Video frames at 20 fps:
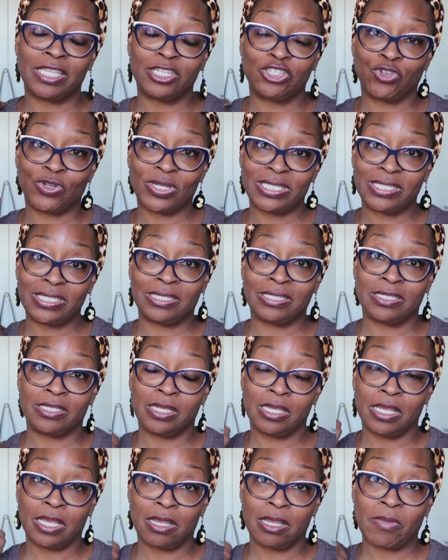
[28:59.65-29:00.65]
the dress
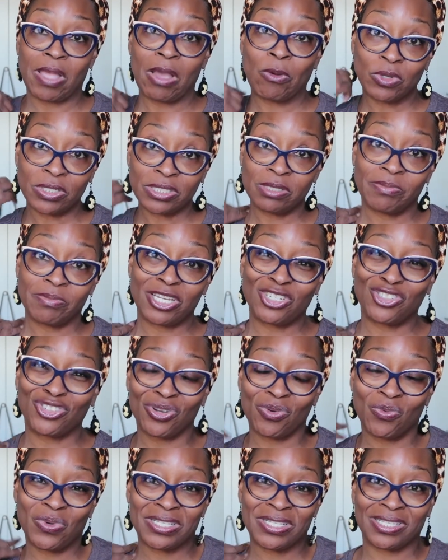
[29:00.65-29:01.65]
to, I wanted to make
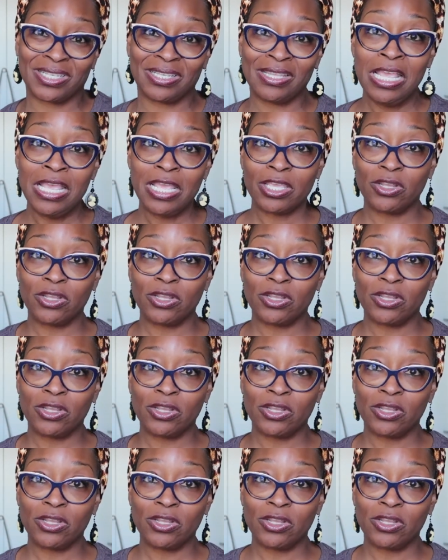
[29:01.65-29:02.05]
sure it wasn't,